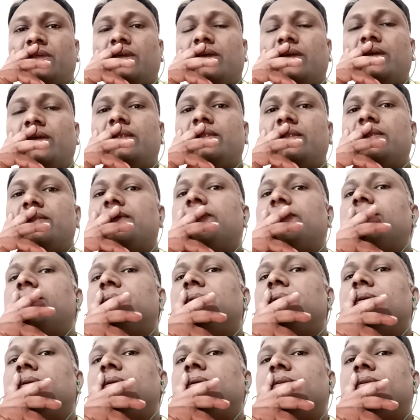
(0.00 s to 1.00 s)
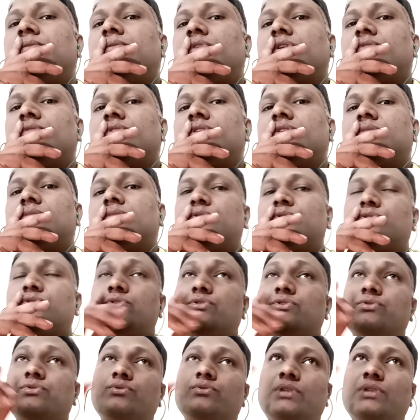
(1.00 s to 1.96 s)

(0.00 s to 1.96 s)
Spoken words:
And what are we supposed to do?